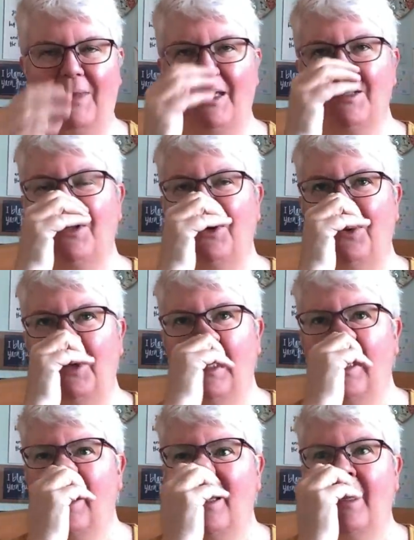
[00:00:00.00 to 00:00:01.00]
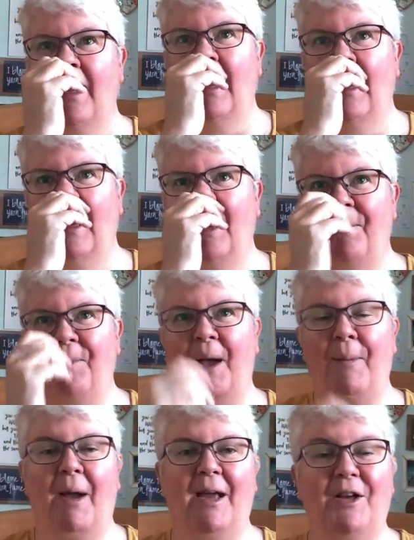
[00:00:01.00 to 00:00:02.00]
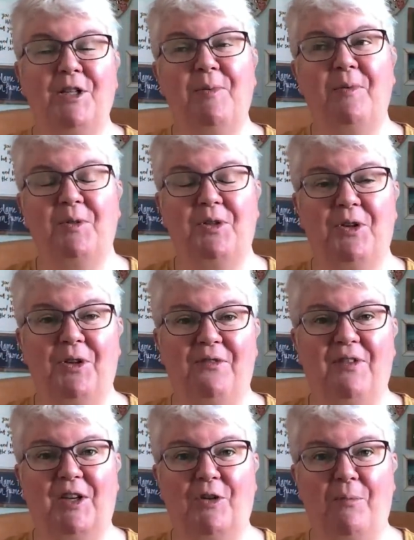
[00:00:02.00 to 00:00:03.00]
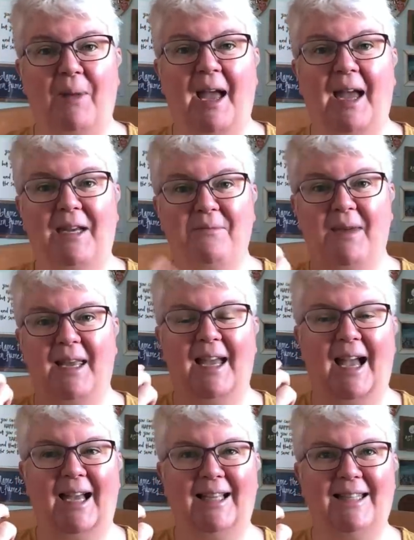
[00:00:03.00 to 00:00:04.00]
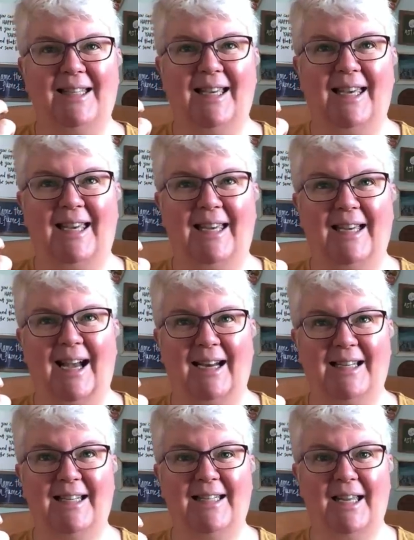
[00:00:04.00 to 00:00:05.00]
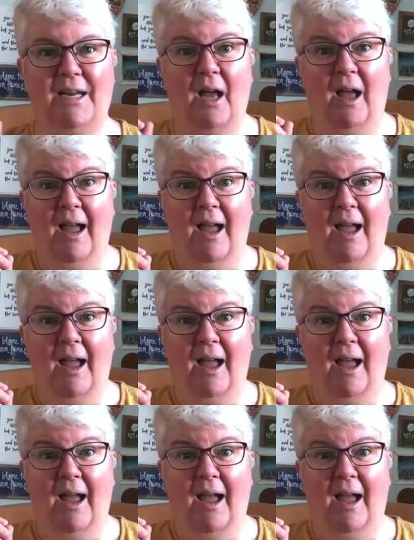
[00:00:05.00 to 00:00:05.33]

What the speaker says: So, and my husband was doing the video behind me, and he actually said,